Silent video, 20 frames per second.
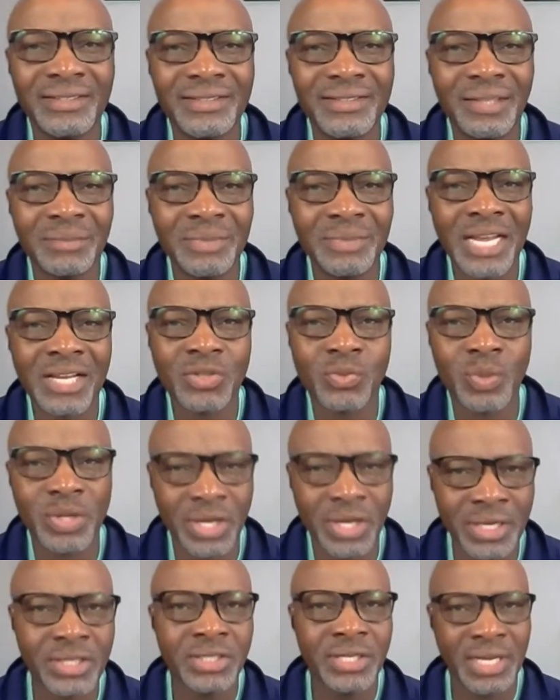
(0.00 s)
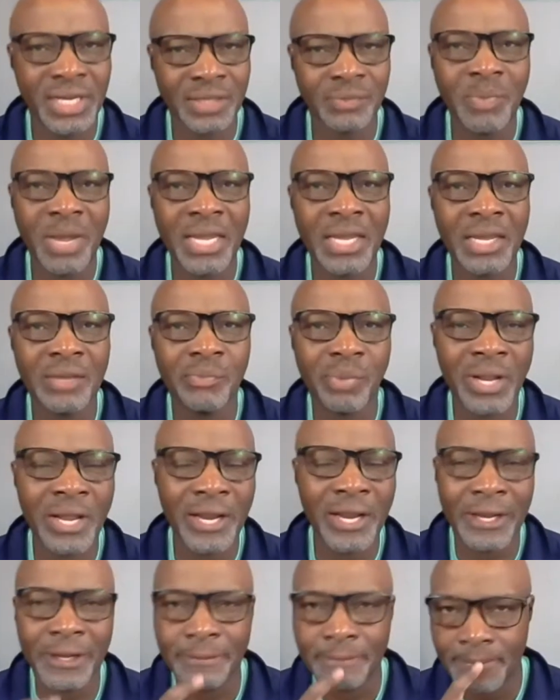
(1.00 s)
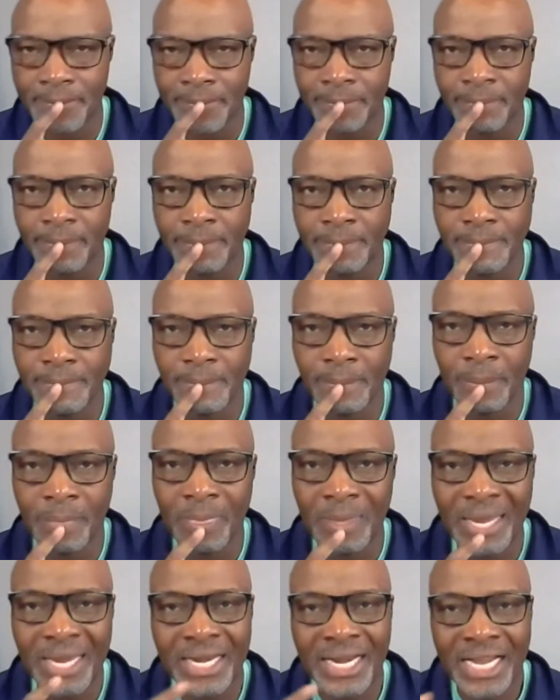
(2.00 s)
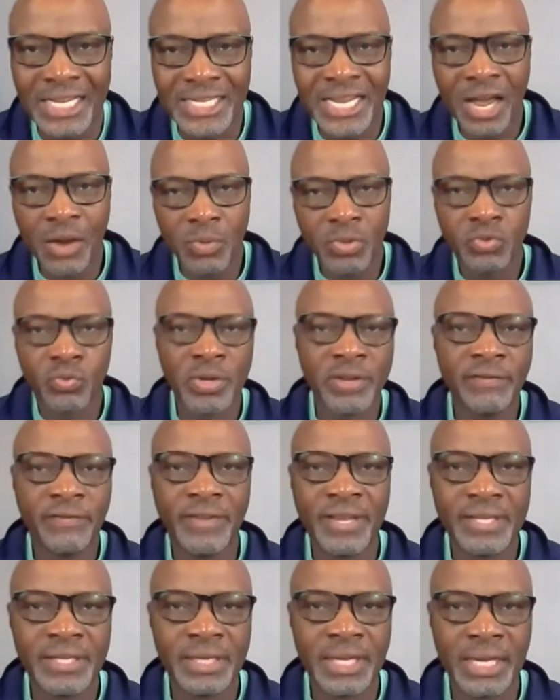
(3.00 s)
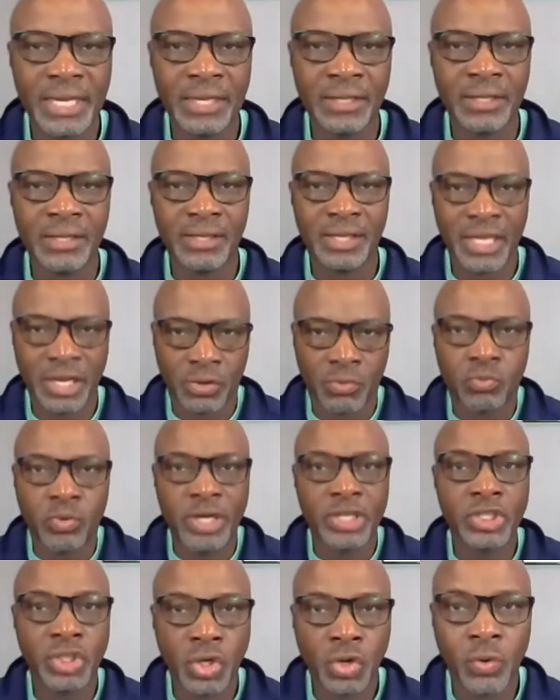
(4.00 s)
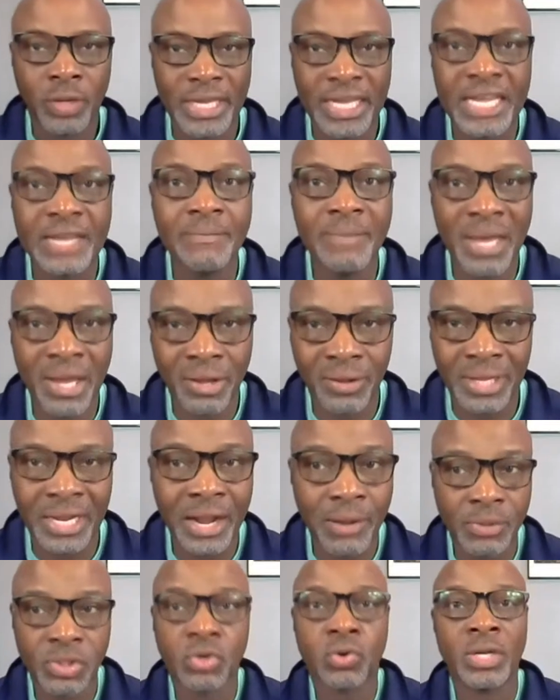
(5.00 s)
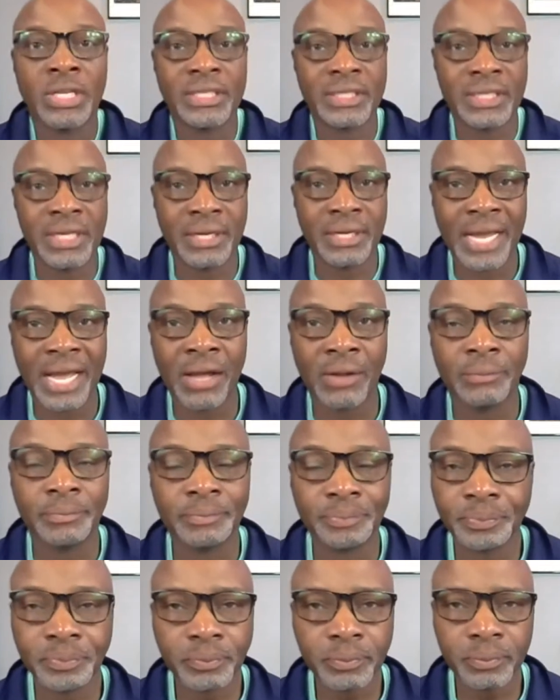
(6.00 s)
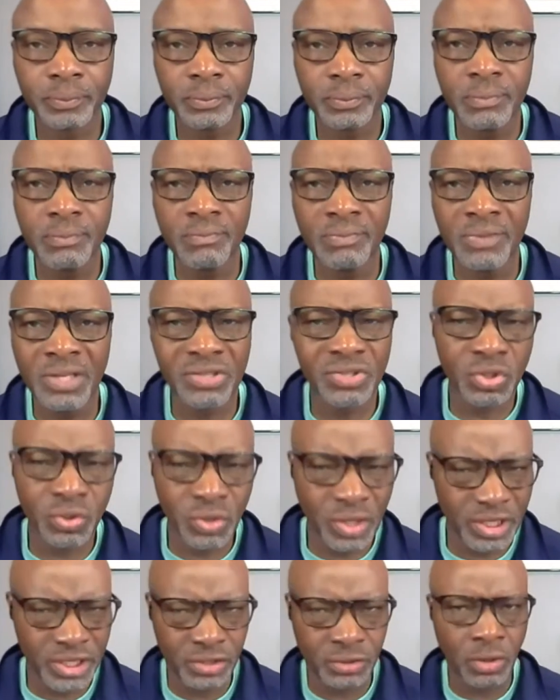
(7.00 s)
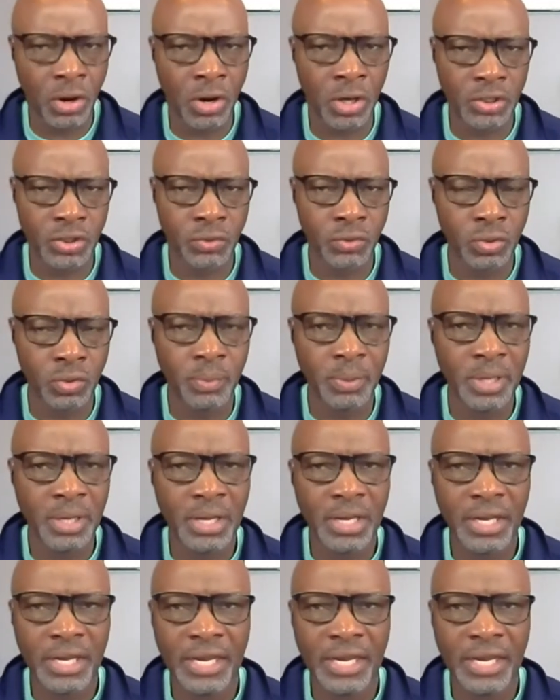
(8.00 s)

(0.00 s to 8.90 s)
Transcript: Sometimes we can just make it plain. And as I was revisiting the original email that I was going to send out to this large group,